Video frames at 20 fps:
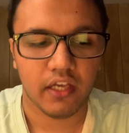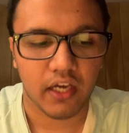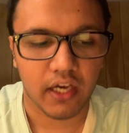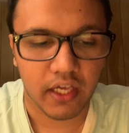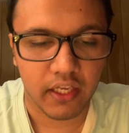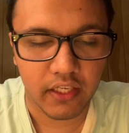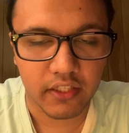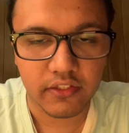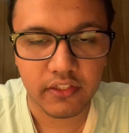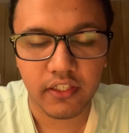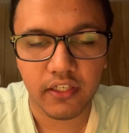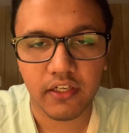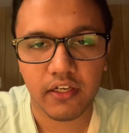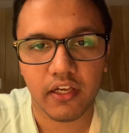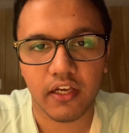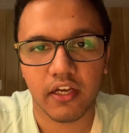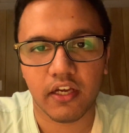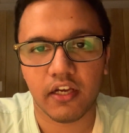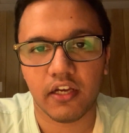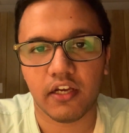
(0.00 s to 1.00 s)
Another
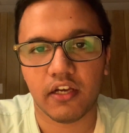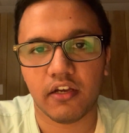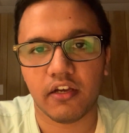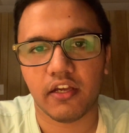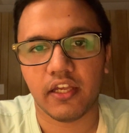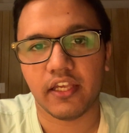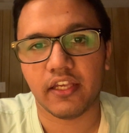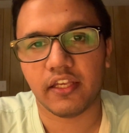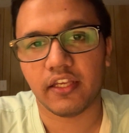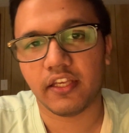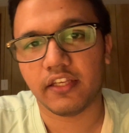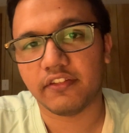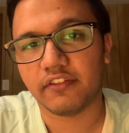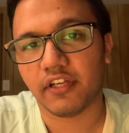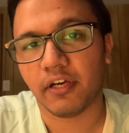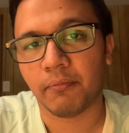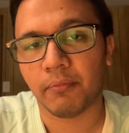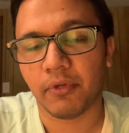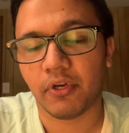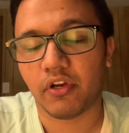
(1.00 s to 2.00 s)

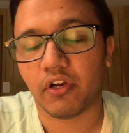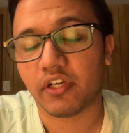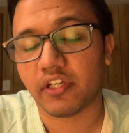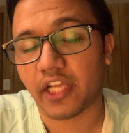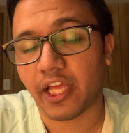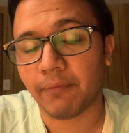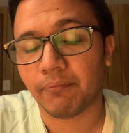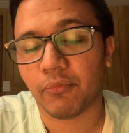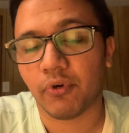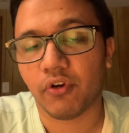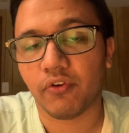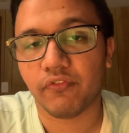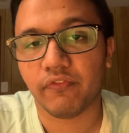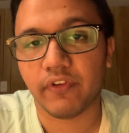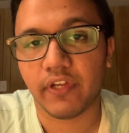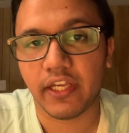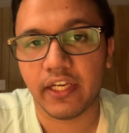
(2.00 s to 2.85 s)
example or a type of